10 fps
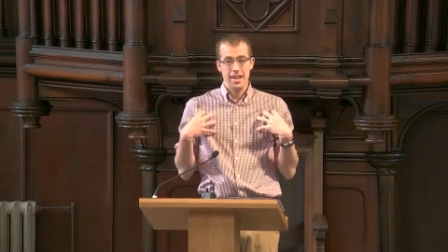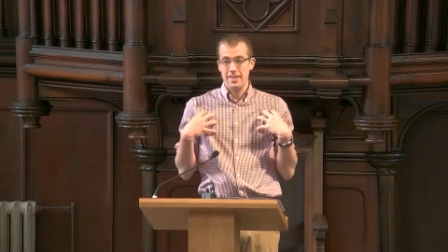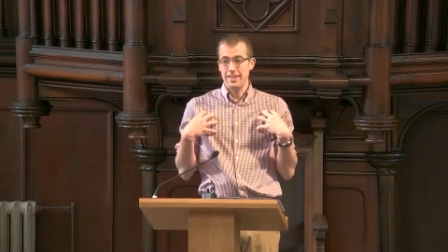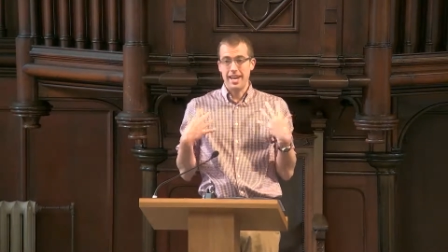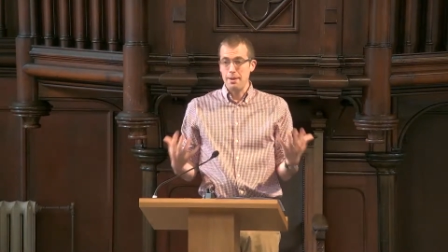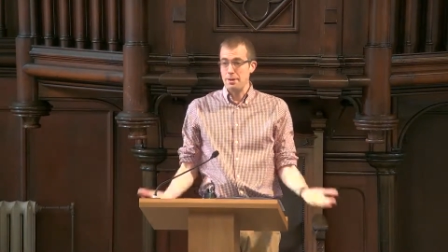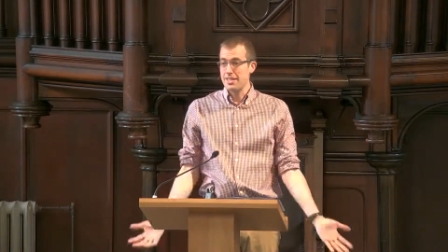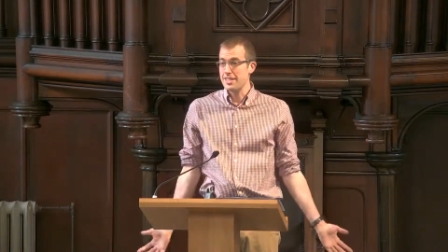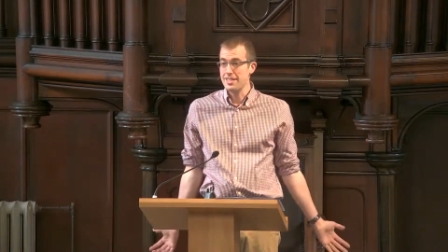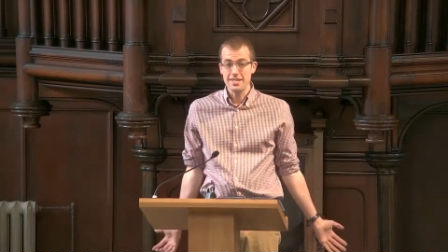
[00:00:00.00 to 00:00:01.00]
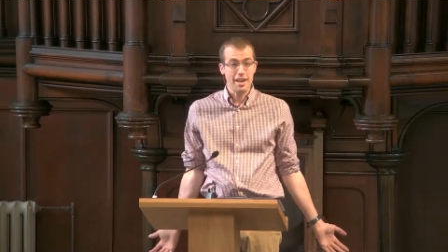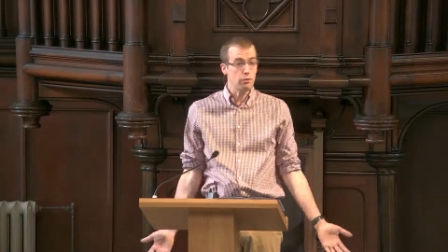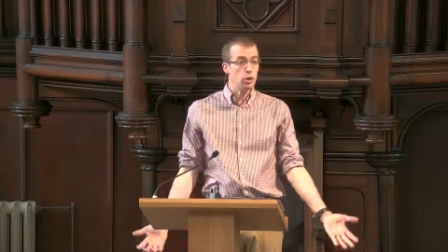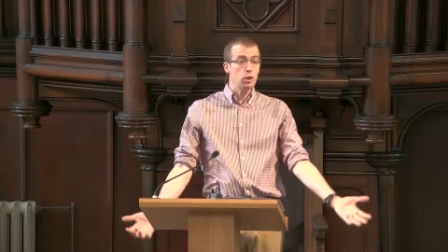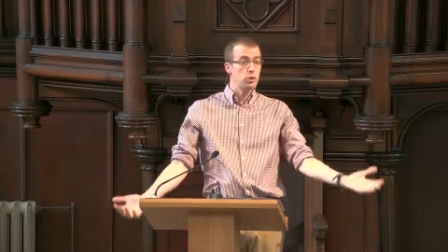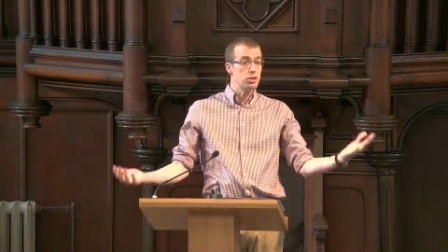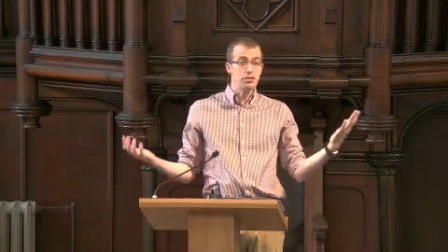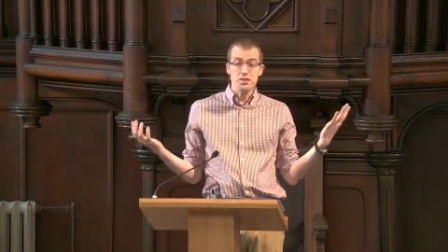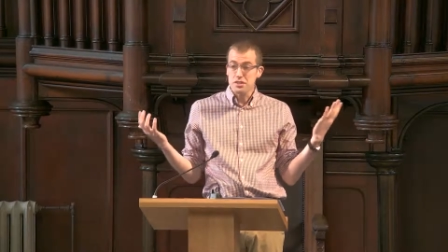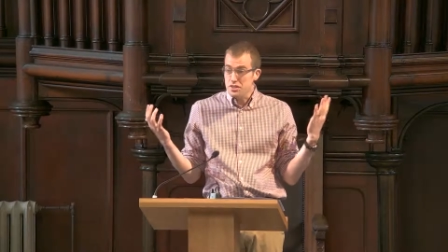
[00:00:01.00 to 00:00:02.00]
The guy basically says, I've got loads of
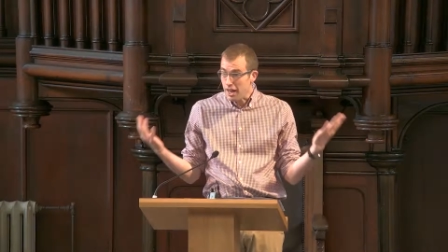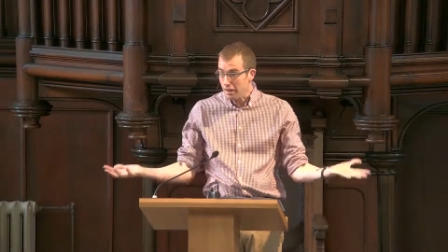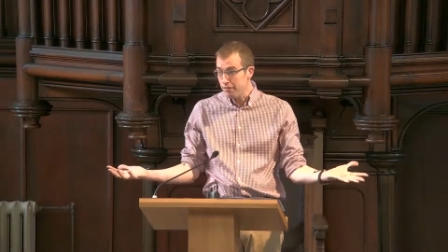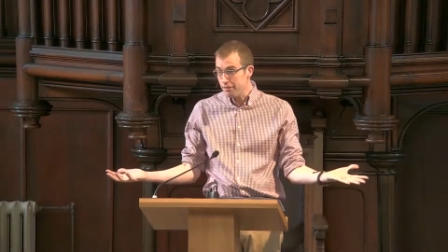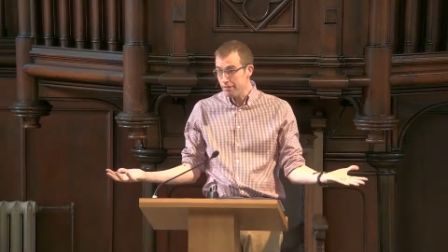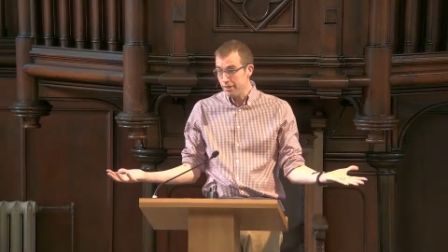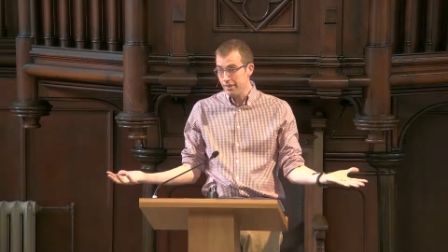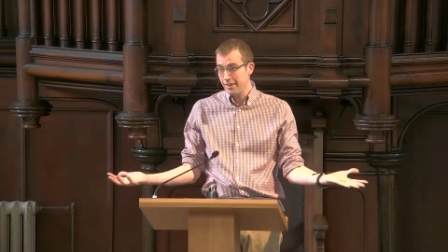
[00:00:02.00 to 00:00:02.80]
stuff.